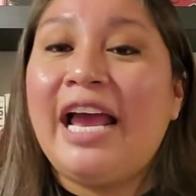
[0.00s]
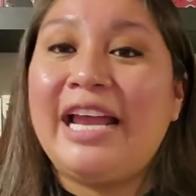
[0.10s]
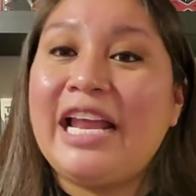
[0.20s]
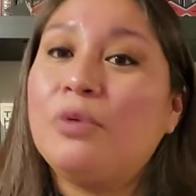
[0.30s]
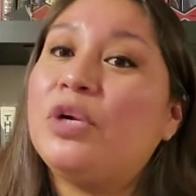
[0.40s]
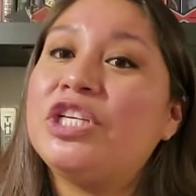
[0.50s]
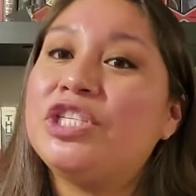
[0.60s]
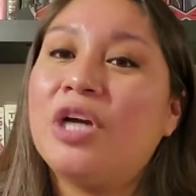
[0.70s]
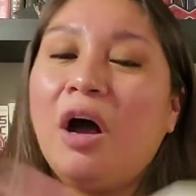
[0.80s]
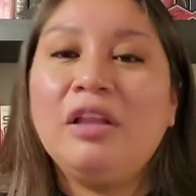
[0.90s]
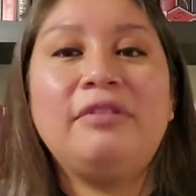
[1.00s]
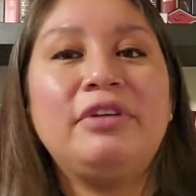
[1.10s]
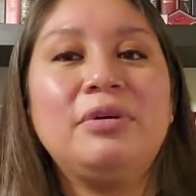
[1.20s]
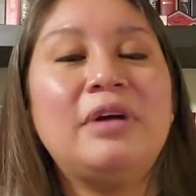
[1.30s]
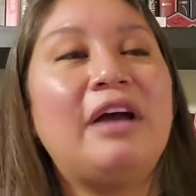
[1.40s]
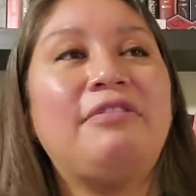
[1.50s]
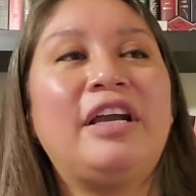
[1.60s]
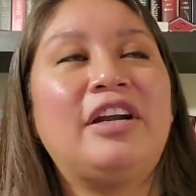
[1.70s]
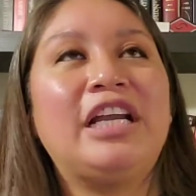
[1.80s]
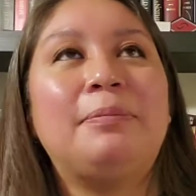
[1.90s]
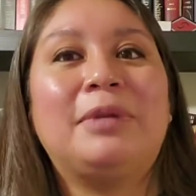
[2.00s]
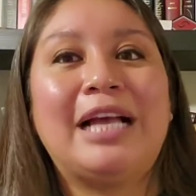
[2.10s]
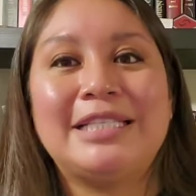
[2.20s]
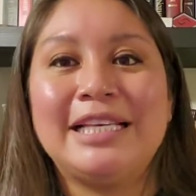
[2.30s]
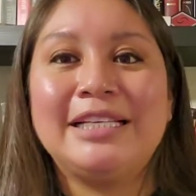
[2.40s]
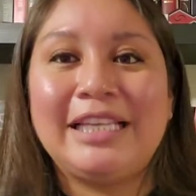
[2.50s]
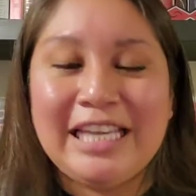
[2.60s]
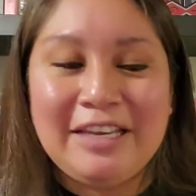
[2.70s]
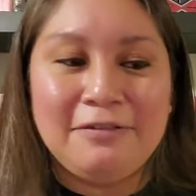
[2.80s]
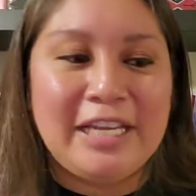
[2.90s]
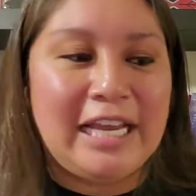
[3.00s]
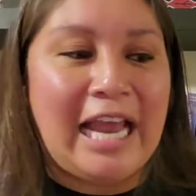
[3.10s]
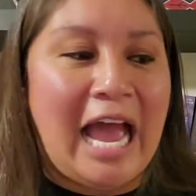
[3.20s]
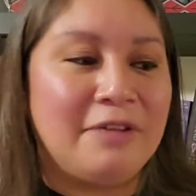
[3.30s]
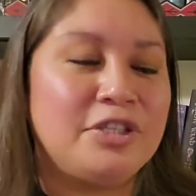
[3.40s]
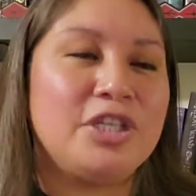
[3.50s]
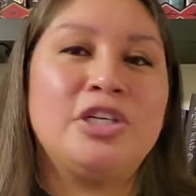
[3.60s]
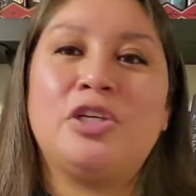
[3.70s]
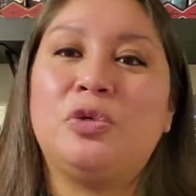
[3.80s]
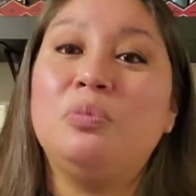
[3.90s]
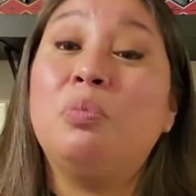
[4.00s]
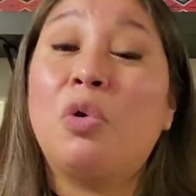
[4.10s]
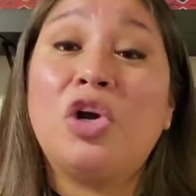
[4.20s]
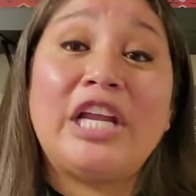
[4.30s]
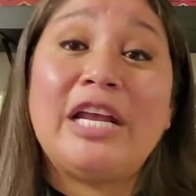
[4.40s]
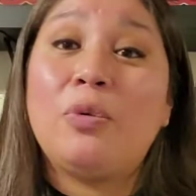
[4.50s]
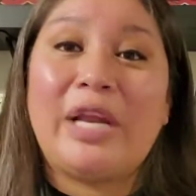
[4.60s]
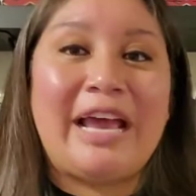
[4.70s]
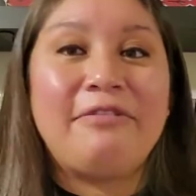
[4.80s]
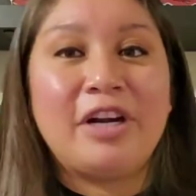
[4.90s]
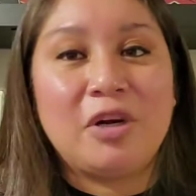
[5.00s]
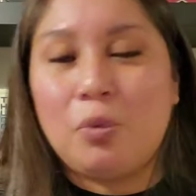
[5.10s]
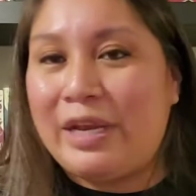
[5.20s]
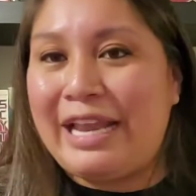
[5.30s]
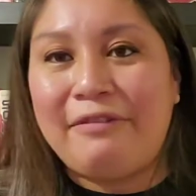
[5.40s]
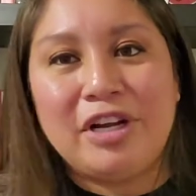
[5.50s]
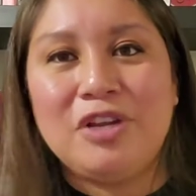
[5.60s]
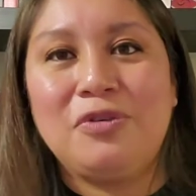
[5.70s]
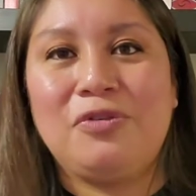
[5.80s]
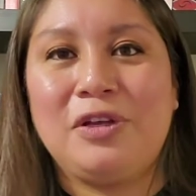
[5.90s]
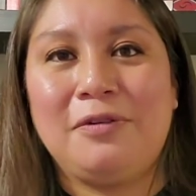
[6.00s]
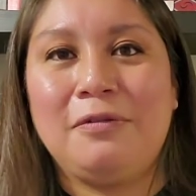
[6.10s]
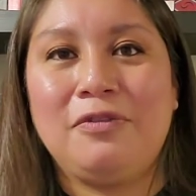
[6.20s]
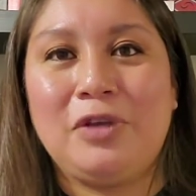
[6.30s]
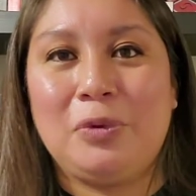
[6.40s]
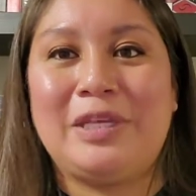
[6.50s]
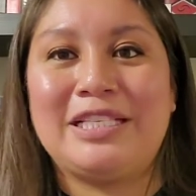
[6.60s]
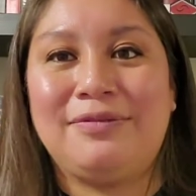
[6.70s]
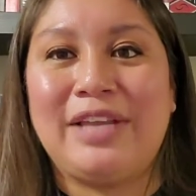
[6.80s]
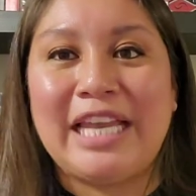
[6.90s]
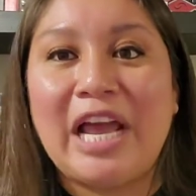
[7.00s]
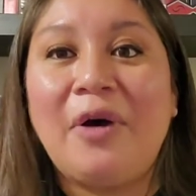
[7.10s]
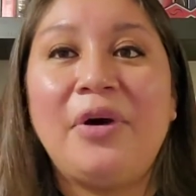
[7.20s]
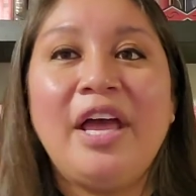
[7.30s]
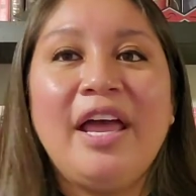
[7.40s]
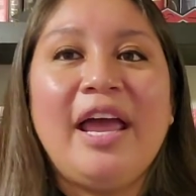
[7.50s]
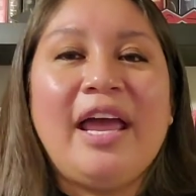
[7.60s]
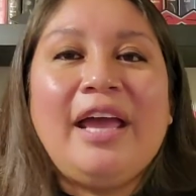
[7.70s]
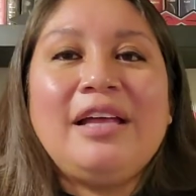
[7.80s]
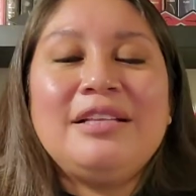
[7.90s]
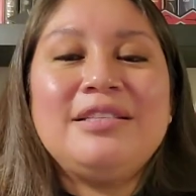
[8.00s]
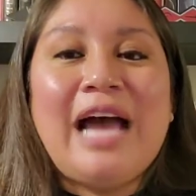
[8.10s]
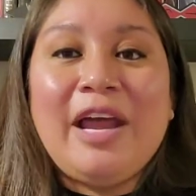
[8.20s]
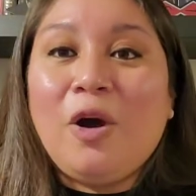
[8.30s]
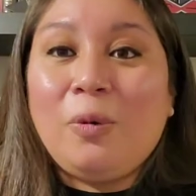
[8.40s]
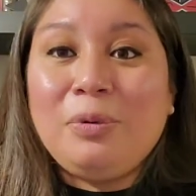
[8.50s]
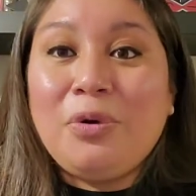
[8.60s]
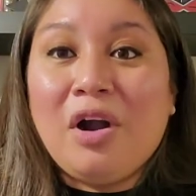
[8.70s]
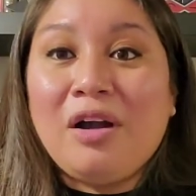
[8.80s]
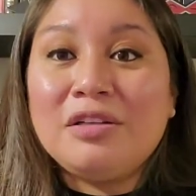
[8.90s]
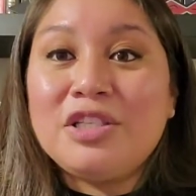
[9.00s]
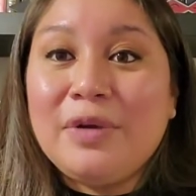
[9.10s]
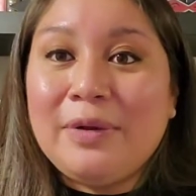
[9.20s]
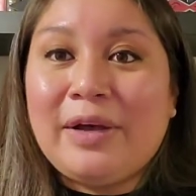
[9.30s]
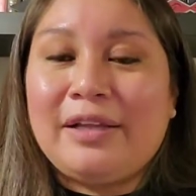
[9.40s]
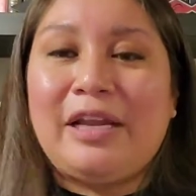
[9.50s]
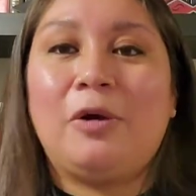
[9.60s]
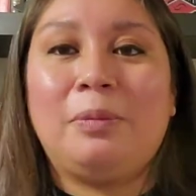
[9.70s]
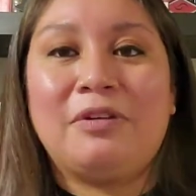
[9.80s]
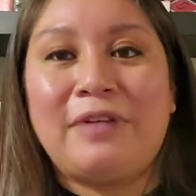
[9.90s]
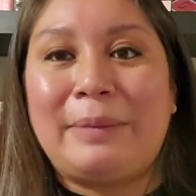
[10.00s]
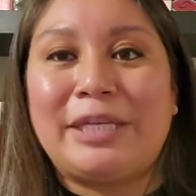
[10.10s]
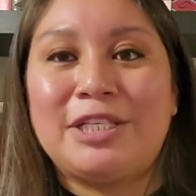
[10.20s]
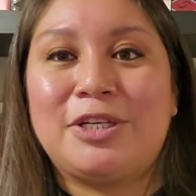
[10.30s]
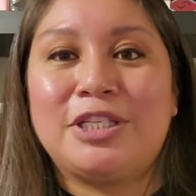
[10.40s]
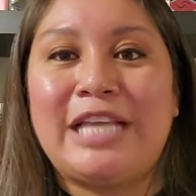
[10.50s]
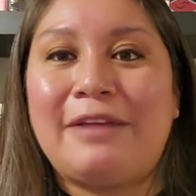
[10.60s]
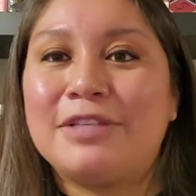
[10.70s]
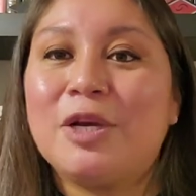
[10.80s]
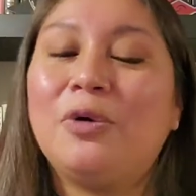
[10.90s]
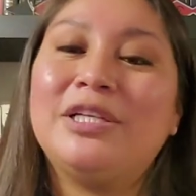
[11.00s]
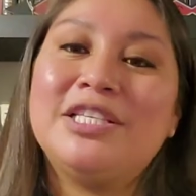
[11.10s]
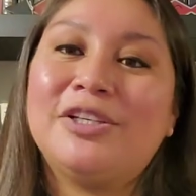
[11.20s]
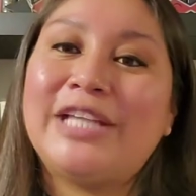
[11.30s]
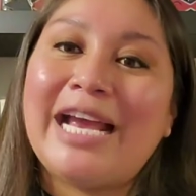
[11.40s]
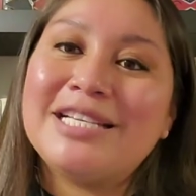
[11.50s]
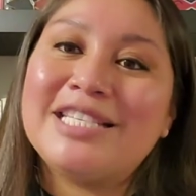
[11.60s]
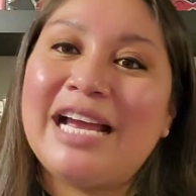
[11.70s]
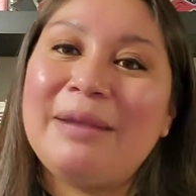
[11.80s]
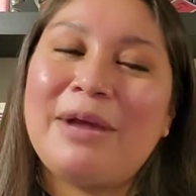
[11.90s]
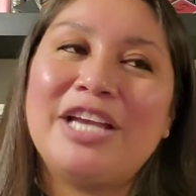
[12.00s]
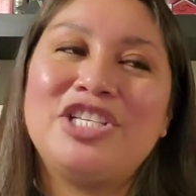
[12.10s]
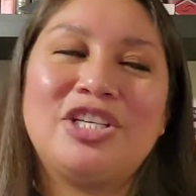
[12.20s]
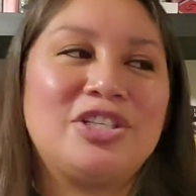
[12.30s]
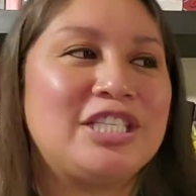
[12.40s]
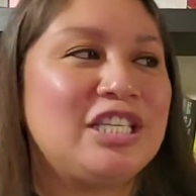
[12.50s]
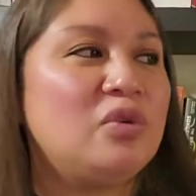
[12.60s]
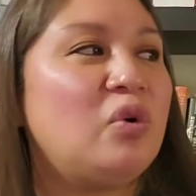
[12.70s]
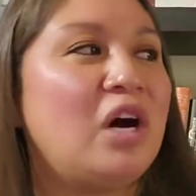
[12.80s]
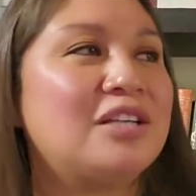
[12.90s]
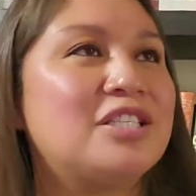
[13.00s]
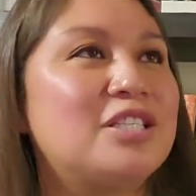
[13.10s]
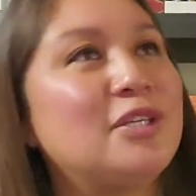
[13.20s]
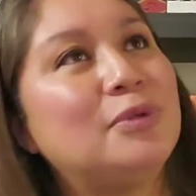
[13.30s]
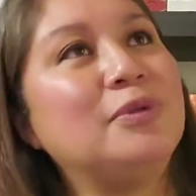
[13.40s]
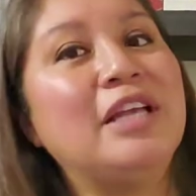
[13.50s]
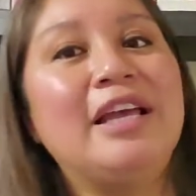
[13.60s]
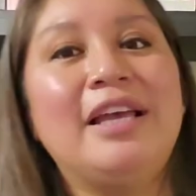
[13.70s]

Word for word: and I wish all of you a very pleasant evening, afternoon, morning, whatever, whenever you view, view this video. And I hope you are all doing well, and I hope your families are safe. So until next time, I shall see you all soon.